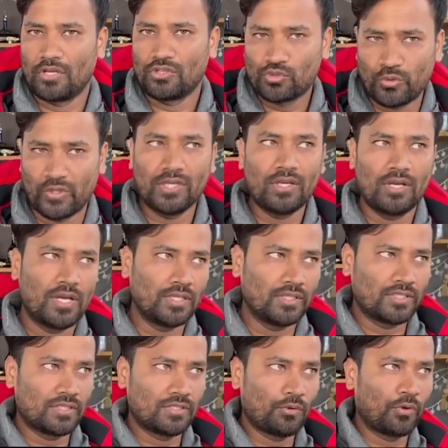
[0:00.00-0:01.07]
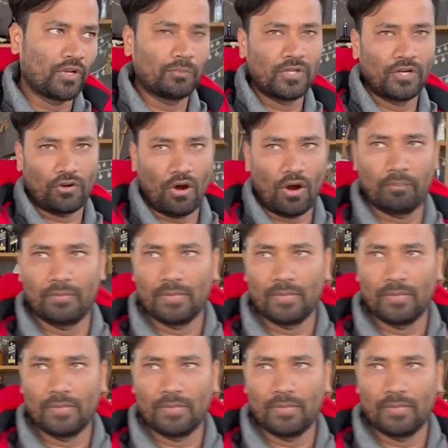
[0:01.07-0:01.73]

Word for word: swing, this is the one of the top.